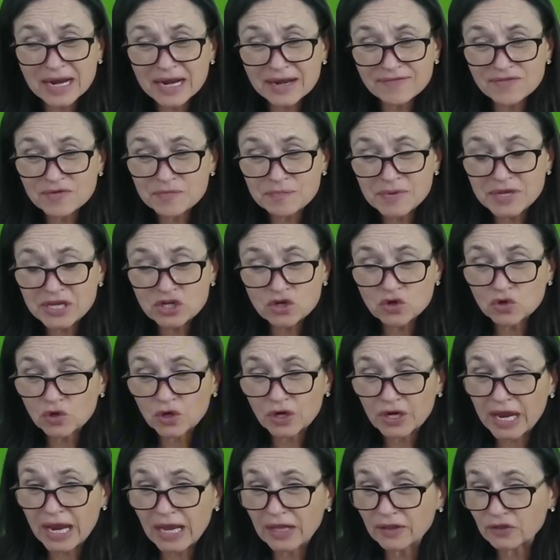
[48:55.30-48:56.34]
It might not even be
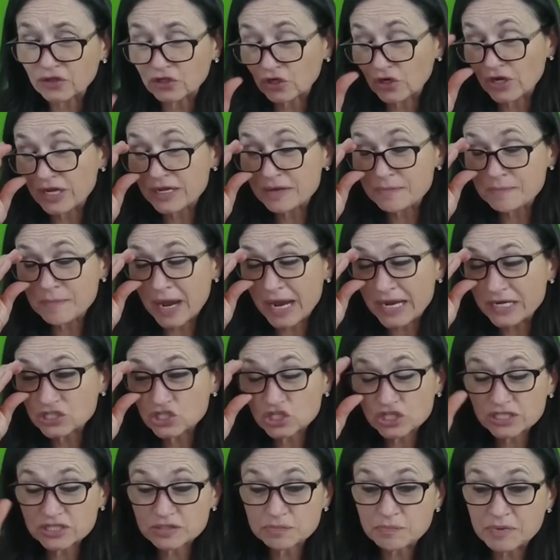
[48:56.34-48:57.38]
Google Calendar. It might
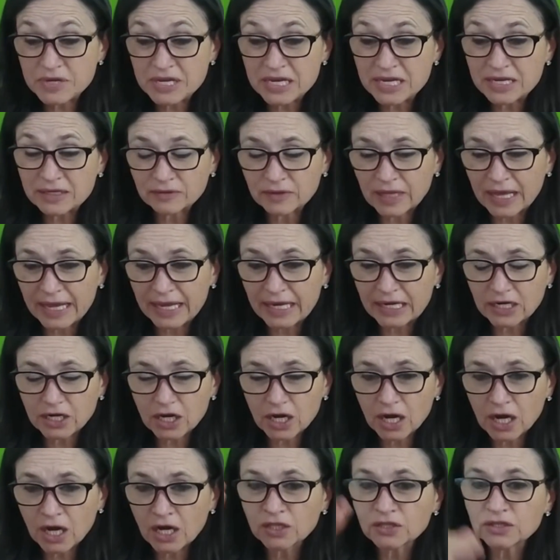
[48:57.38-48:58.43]
just be like
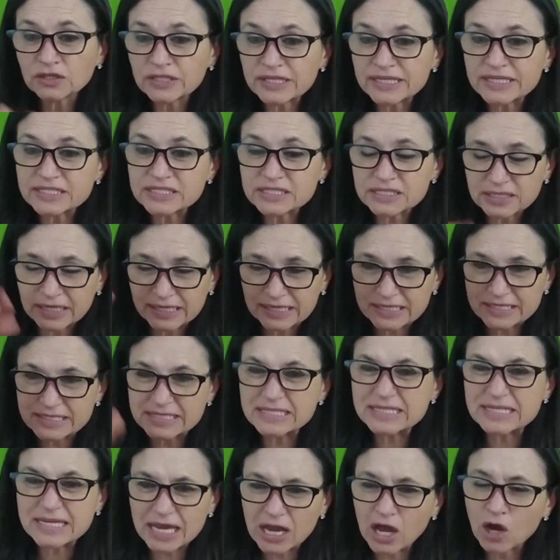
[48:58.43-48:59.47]
a list, like
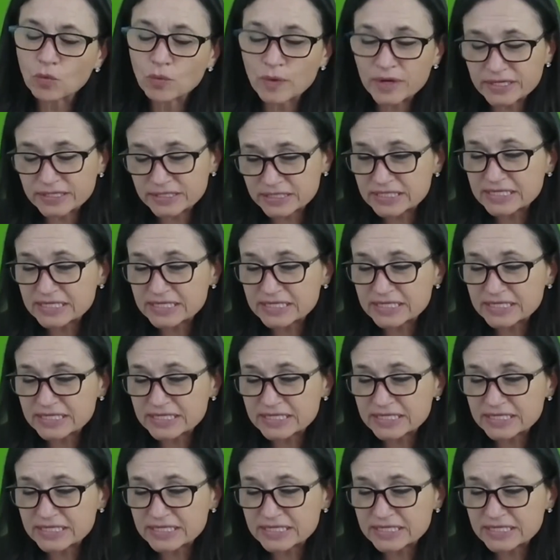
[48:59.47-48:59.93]
a written